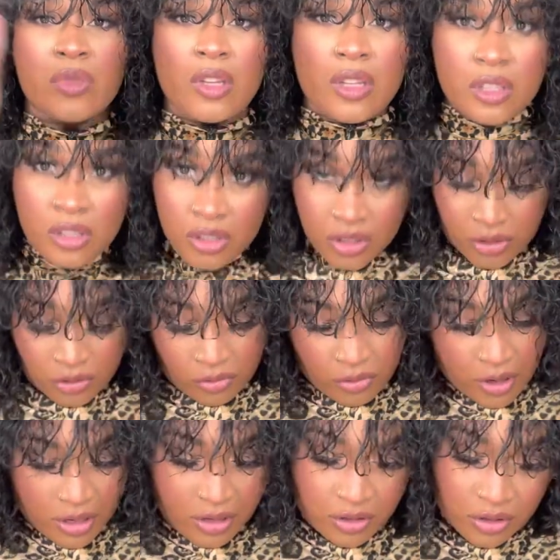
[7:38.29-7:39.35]
It's just
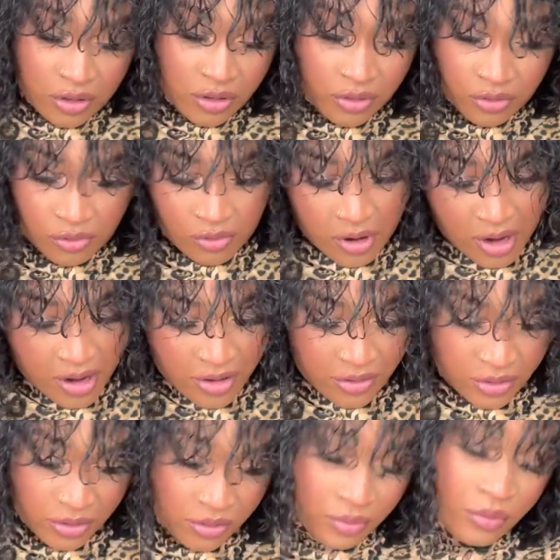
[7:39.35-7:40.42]
running straight
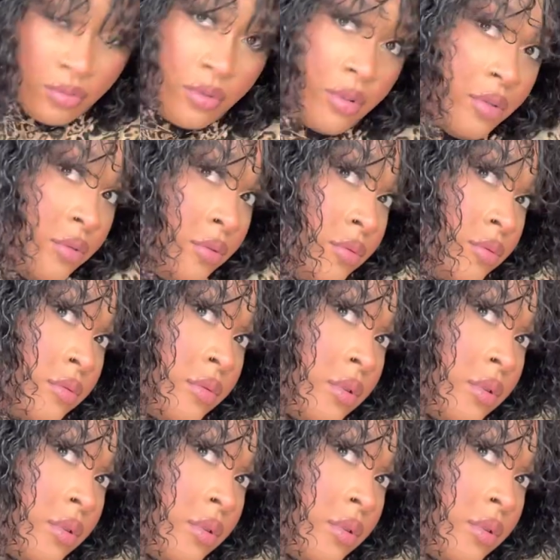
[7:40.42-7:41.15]
through.